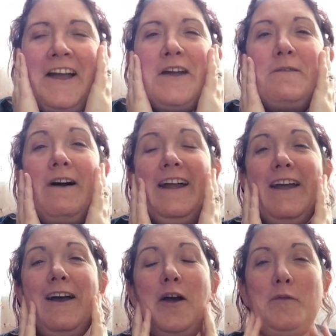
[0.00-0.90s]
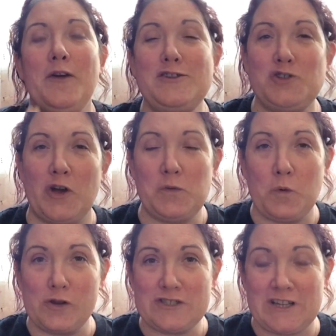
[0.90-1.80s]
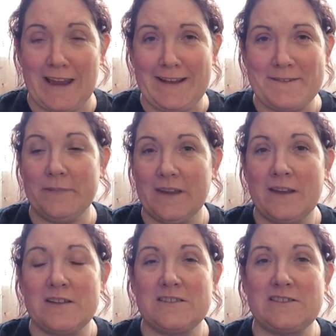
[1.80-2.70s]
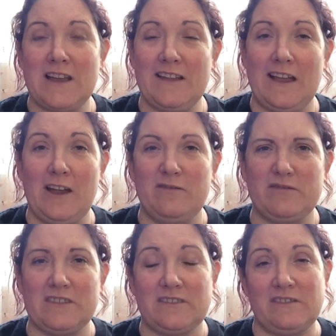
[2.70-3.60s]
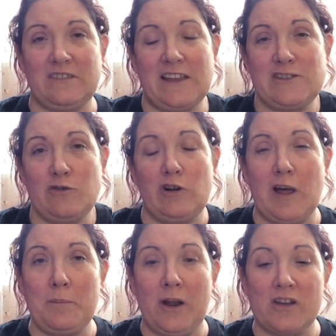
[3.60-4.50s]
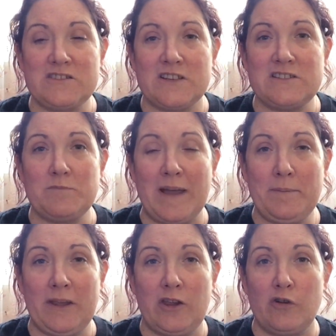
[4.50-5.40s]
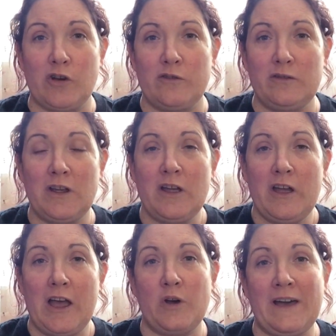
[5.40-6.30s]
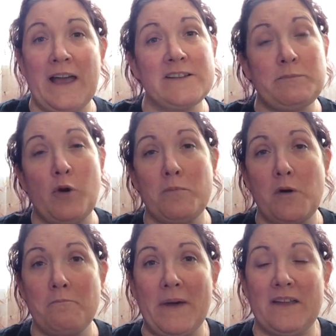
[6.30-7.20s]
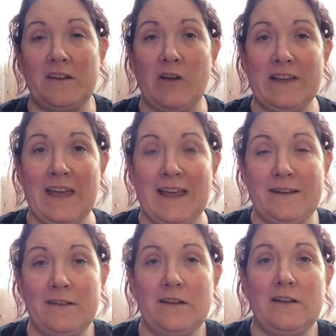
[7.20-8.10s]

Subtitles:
Anyway, I hope you enjoyed watching. So they do look like plasters. Maybe you can work out how to put them on better than I can.